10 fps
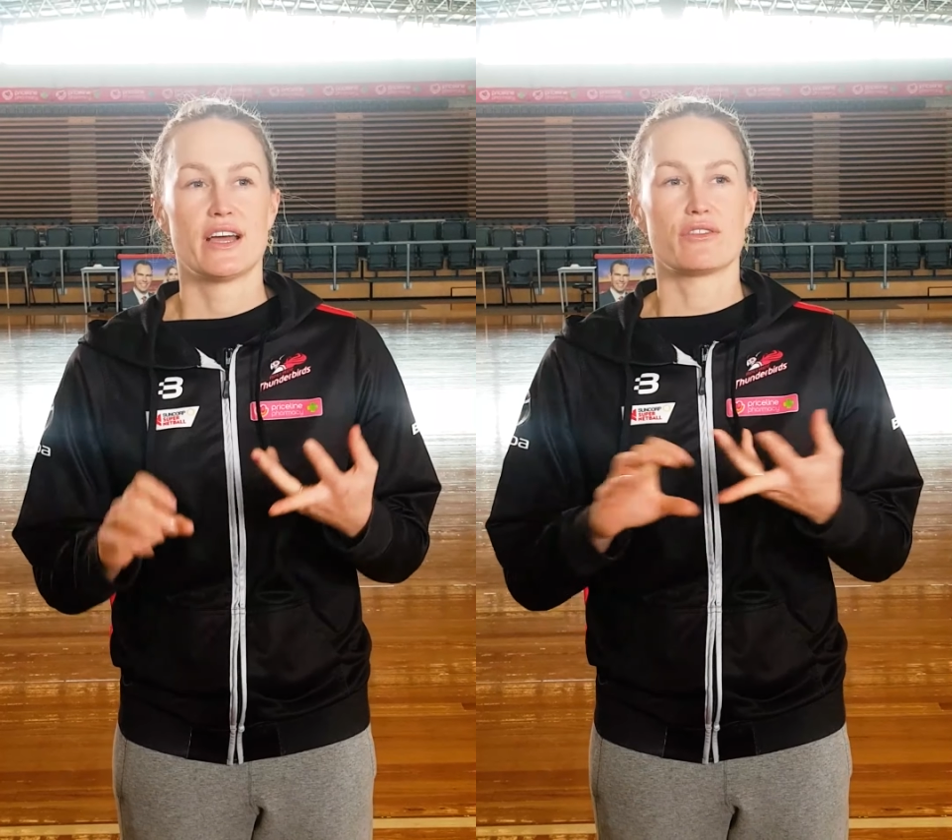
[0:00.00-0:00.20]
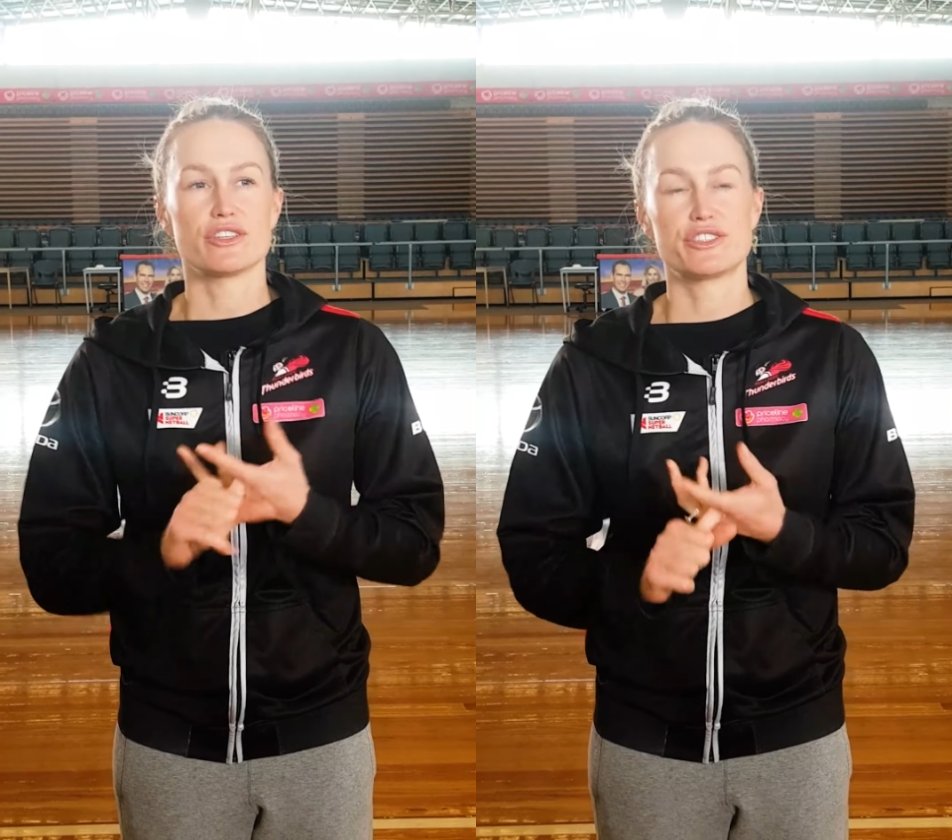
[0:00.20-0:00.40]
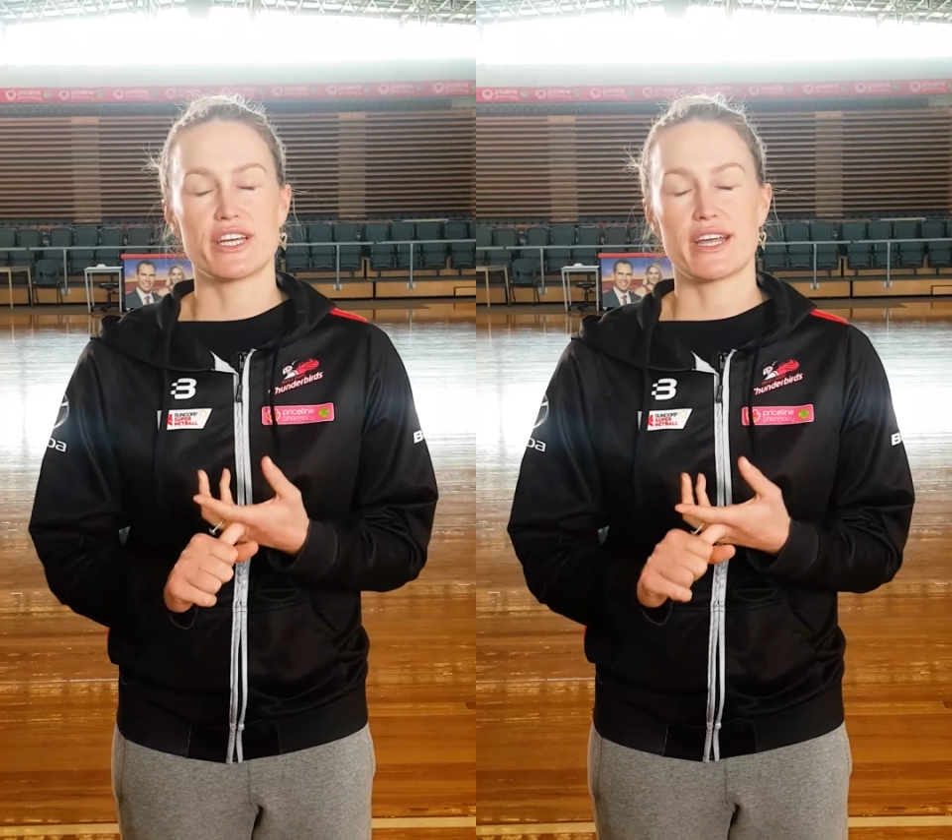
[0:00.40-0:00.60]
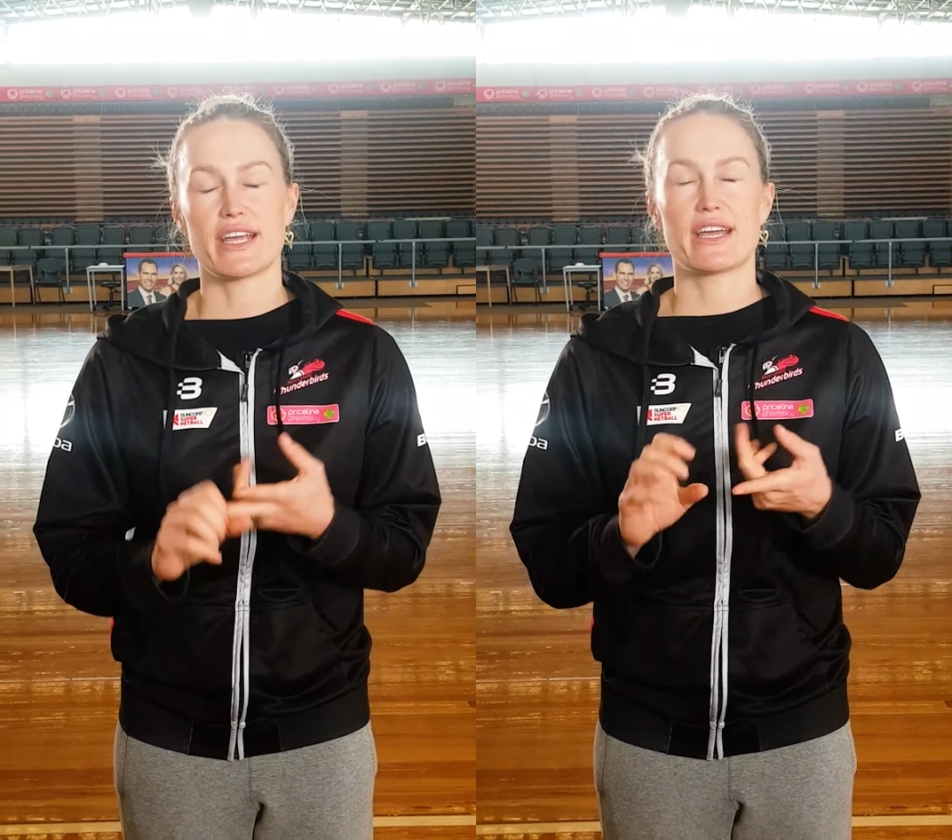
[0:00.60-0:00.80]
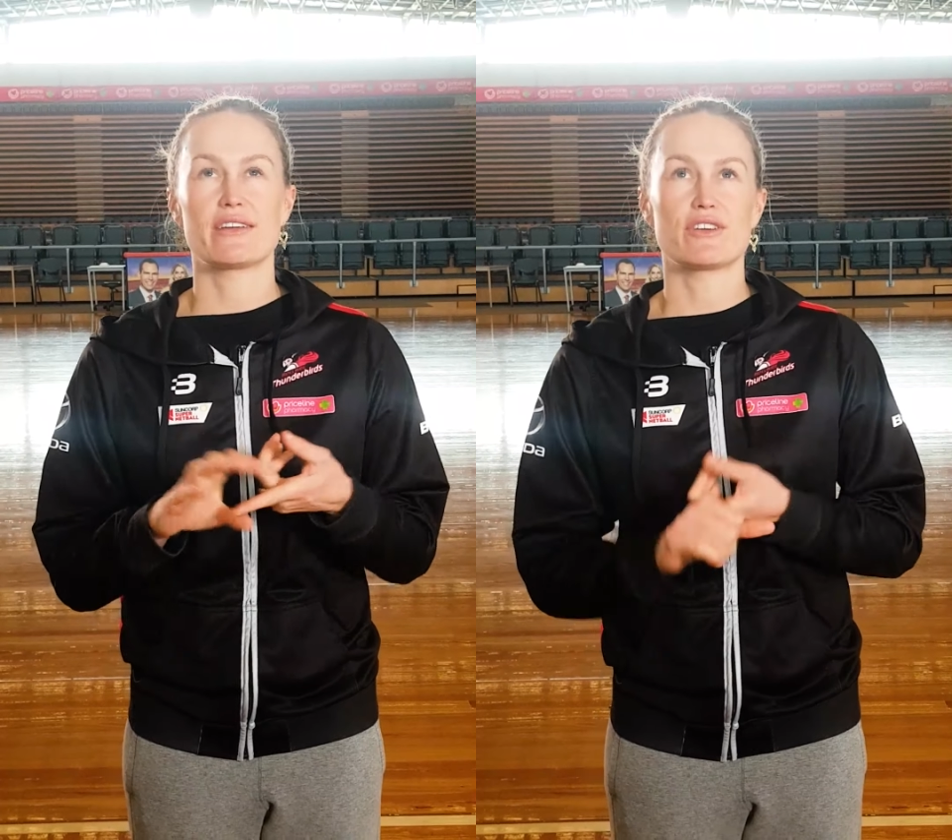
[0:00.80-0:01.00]
roast
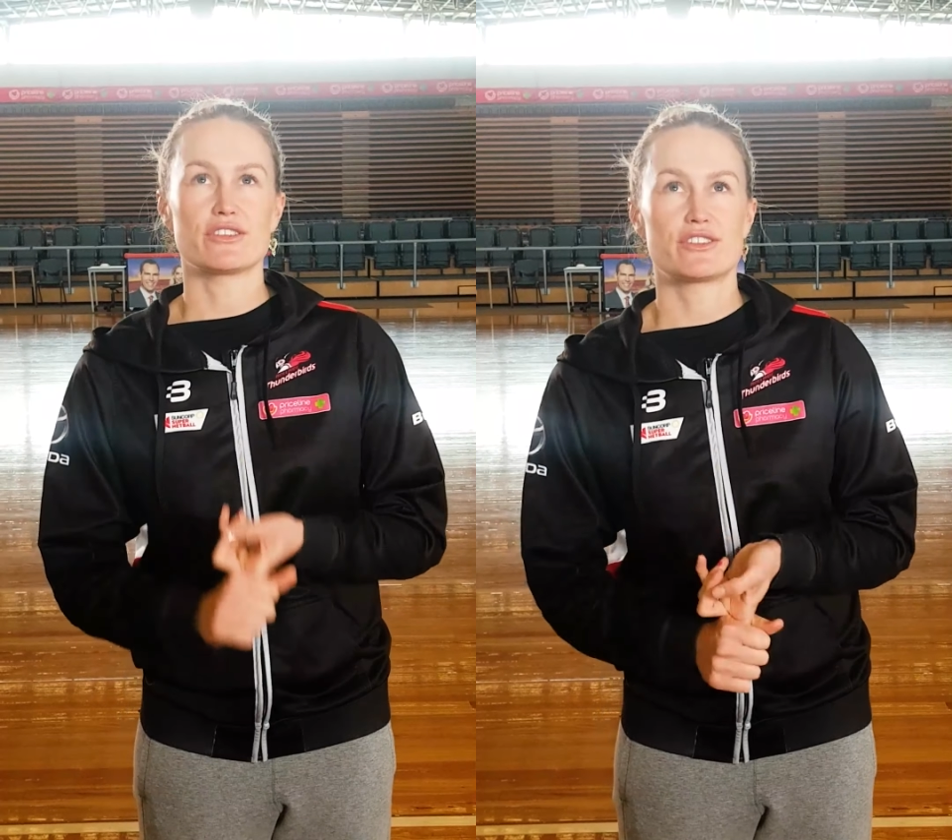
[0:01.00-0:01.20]
chicken, roast